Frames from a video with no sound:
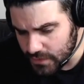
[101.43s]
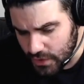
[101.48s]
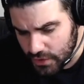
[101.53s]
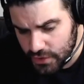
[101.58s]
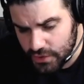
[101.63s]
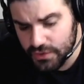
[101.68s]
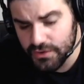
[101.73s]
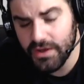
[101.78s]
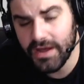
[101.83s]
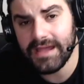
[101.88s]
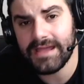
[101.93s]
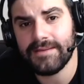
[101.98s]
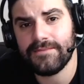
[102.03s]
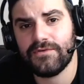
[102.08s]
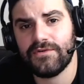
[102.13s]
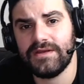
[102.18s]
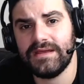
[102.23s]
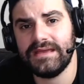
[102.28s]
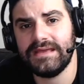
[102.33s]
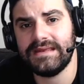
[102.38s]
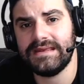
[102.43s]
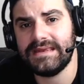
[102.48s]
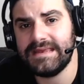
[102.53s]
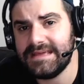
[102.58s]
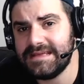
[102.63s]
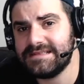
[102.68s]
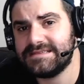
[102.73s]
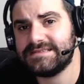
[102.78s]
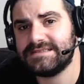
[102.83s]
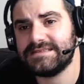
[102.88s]
Unai Emery
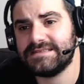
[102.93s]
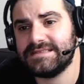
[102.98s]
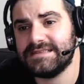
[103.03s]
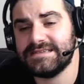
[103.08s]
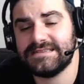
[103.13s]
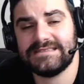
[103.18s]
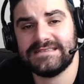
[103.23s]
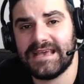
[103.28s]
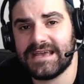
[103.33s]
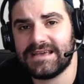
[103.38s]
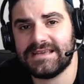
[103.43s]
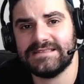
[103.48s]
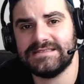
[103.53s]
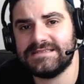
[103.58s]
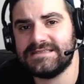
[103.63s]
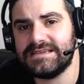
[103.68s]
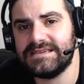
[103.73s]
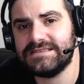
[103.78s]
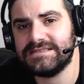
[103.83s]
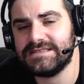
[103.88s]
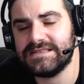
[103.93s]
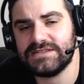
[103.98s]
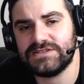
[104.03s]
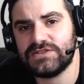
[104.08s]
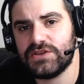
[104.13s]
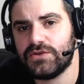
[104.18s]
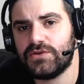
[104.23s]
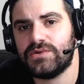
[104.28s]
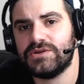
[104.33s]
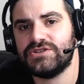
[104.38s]
needs this second season. There's
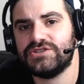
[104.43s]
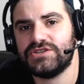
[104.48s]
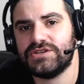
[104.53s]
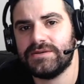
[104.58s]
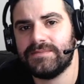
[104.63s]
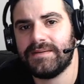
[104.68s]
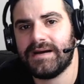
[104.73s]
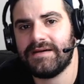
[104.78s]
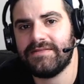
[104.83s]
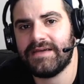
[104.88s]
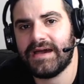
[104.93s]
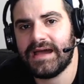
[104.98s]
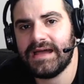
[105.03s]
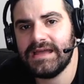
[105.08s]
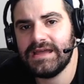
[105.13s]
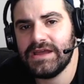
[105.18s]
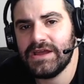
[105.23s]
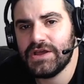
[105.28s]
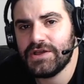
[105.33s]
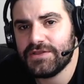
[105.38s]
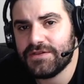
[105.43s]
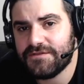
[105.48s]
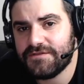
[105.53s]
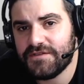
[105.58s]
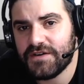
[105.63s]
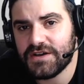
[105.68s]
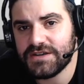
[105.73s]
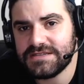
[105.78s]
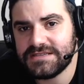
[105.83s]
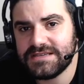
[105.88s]
no question about that. The
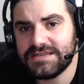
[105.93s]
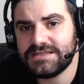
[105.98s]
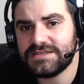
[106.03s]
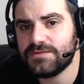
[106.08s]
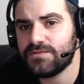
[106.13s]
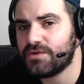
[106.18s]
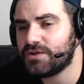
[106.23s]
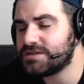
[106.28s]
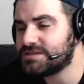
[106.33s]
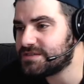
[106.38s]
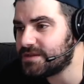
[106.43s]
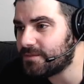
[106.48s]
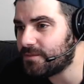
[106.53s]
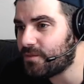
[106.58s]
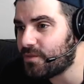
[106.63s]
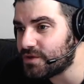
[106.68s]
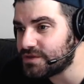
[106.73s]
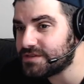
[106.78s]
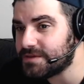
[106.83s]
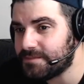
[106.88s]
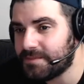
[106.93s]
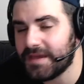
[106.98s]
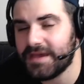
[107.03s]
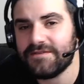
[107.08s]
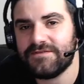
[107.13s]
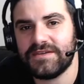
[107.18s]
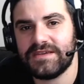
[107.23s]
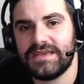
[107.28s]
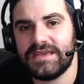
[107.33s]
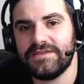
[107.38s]
first season was was a bit
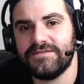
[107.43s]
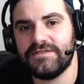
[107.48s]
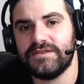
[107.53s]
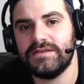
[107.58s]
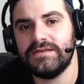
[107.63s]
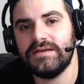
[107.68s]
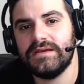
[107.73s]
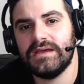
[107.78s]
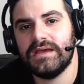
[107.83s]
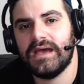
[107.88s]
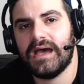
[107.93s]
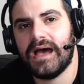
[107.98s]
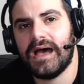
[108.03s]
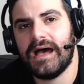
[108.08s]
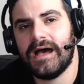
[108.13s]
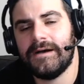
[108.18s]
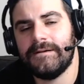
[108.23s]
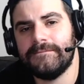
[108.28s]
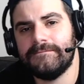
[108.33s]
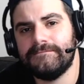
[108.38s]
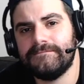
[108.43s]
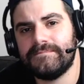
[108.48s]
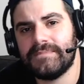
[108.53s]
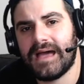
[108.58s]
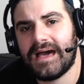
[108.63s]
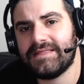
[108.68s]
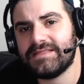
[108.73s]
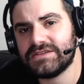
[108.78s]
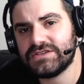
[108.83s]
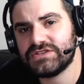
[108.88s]
of a given um,
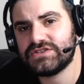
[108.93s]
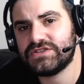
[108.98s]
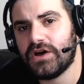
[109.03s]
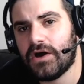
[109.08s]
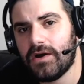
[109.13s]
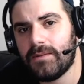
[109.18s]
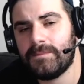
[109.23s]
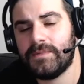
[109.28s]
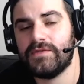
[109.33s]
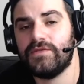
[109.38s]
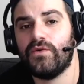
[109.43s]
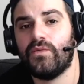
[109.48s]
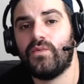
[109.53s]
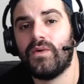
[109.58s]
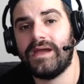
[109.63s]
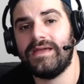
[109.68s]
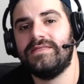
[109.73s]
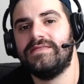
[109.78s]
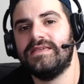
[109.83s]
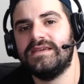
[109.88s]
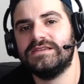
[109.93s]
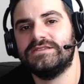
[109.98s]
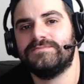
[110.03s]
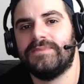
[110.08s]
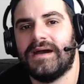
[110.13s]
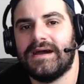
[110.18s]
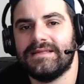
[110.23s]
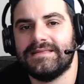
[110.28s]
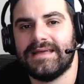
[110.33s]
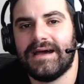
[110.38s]
at the start, but the way things
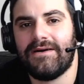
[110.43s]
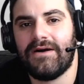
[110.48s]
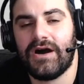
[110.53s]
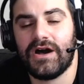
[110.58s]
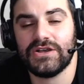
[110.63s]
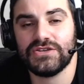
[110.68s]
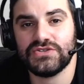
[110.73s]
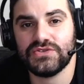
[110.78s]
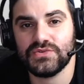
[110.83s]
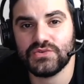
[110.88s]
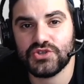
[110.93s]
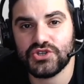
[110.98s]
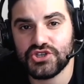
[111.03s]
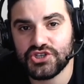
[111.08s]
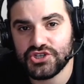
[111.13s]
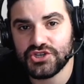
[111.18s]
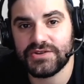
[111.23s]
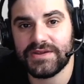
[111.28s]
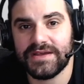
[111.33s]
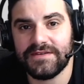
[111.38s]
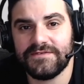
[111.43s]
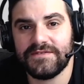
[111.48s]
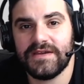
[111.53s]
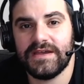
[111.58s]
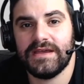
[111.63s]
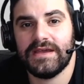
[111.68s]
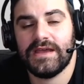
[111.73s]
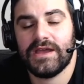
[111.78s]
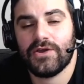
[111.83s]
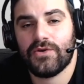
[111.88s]
panned out, Arsenal should have
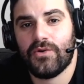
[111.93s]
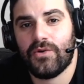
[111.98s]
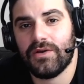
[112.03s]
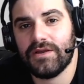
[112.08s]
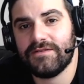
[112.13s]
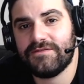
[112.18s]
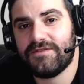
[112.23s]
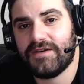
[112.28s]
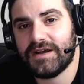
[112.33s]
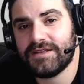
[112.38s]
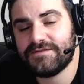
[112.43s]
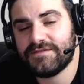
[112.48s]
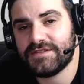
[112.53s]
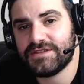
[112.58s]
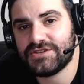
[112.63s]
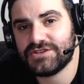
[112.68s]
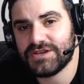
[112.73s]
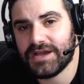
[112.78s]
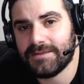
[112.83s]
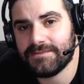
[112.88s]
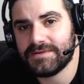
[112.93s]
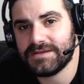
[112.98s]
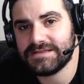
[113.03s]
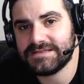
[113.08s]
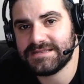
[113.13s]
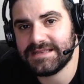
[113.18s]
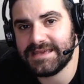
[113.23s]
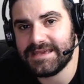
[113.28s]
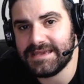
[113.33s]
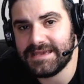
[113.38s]
qualified for the
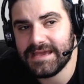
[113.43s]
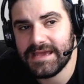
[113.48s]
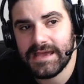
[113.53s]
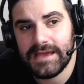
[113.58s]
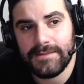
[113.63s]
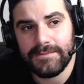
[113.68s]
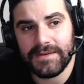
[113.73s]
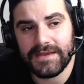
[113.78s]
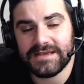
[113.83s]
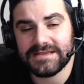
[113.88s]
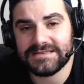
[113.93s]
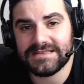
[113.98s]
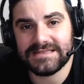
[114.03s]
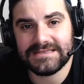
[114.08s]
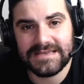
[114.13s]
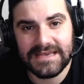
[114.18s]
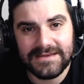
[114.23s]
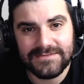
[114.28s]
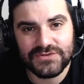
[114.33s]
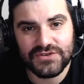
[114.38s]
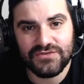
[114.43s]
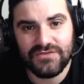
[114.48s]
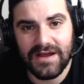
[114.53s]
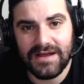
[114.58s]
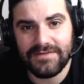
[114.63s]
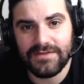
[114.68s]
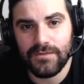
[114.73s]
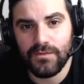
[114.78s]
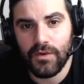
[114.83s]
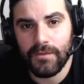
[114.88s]
Champions League because the teams
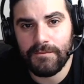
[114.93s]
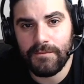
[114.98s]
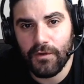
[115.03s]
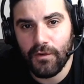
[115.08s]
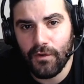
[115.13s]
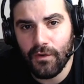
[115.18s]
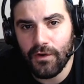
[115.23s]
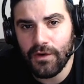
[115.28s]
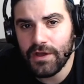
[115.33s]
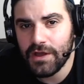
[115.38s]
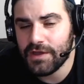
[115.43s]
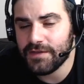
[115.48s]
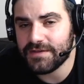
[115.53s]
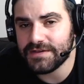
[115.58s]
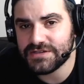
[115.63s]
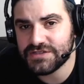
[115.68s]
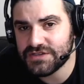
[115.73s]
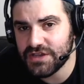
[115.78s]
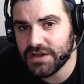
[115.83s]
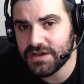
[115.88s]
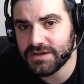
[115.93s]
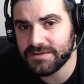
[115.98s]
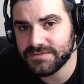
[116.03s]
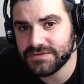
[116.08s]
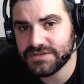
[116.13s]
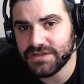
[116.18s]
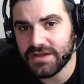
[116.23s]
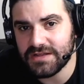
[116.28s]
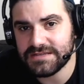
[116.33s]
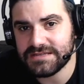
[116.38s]
around them were poor. The
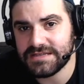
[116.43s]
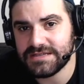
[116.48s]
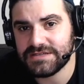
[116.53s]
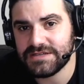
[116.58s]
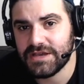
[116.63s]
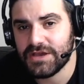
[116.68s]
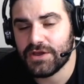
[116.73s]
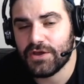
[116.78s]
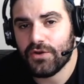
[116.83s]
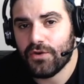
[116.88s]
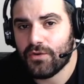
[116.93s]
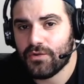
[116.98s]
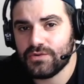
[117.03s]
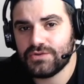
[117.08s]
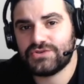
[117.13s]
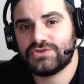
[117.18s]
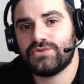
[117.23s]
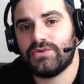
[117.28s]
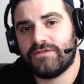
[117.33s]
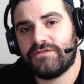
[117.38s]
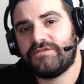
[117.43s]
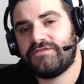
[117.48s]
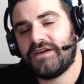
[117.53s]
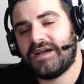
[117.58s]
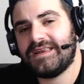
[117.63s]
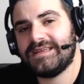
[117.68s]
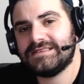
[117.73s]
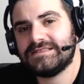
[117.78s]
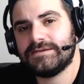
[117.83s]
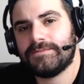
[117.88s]
circumstances all sort of
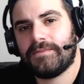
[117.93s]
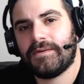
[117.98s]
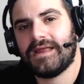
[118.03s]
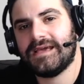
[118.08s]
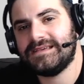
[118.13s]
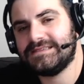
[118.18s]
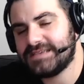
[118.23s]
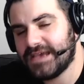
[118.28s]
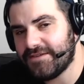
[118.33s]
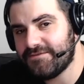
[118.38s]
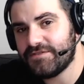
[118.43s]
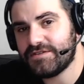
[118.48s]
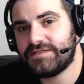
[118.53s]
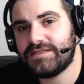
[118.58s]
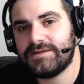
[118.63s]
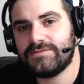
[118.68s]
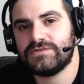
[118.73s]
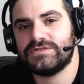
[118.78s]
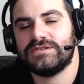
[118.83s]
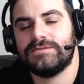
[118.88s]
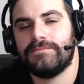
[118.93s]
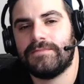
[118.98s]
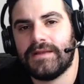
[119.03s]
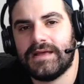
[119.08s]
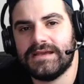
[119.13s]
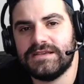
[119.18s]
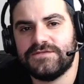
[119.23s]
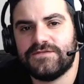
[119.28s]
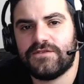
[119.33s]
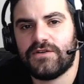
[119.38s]
fell into place. Everything was in
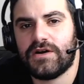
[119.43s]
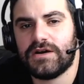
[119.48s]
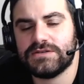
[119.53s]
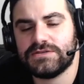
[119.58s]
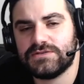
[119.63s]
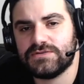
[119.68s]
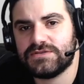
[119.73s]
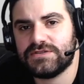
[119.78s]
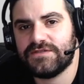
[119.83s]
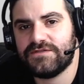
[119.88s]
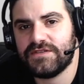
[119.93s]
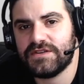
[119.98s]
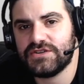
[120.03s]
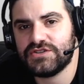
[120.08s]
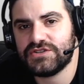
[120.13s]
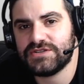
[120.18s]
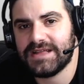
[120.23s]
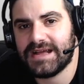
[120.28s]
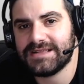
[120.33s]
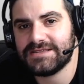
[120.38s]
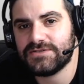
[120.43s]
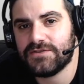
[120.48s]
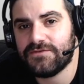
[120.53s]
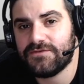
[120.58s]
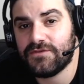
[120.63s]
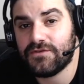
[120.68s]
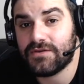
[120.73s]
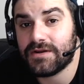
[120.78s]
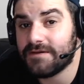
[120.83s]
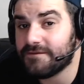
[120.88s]
place for Arsenal to finish in that top
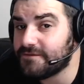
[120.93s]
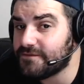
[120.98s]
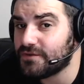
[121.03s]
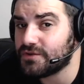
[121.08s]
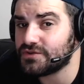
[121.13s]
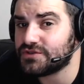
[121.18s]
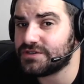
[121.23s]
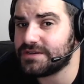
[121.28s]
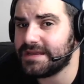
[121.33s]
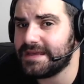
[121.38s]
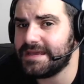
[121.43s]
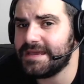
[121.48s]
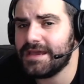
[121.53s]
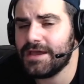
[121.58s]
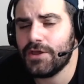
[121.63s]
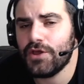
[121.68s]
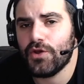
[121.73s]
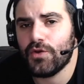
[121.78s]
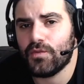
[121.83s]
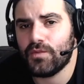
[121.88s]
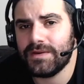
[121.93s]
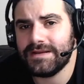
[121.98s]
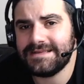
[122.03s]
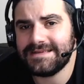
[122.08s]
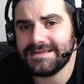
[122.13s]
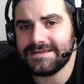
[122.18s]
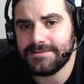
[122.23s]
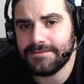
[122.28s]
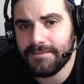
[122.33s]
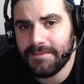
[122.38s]
four, and unfortunately, we
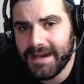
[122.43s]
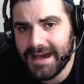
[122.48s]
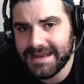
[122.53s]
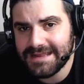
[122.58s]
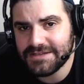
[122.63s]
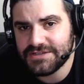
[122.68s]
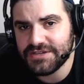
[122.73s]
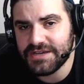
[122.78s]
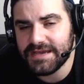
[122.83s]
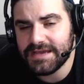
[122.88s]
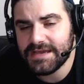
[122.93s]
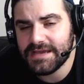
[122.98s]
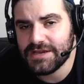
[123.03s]
didn't manage it.